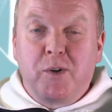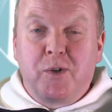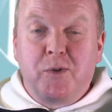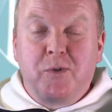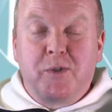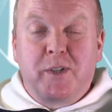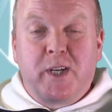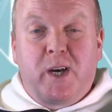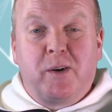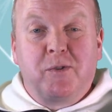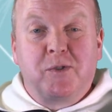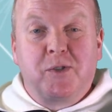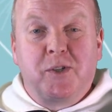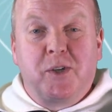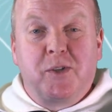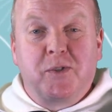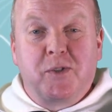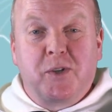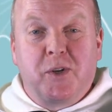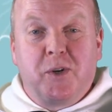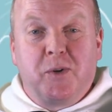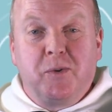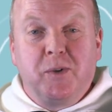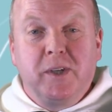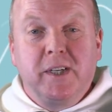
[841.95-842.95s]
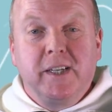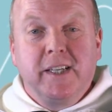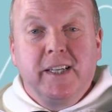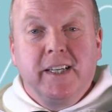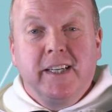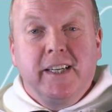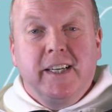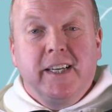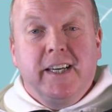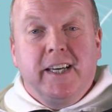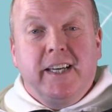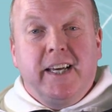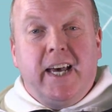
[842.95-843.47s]
2,000 years ago,
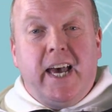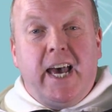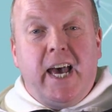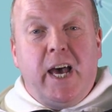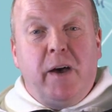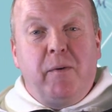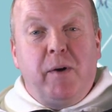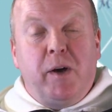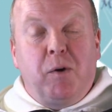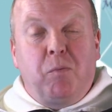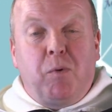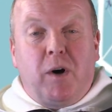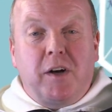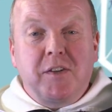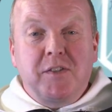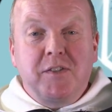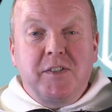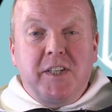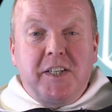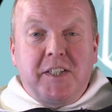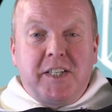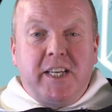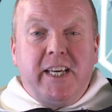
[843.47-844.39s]
uh, it wasn't the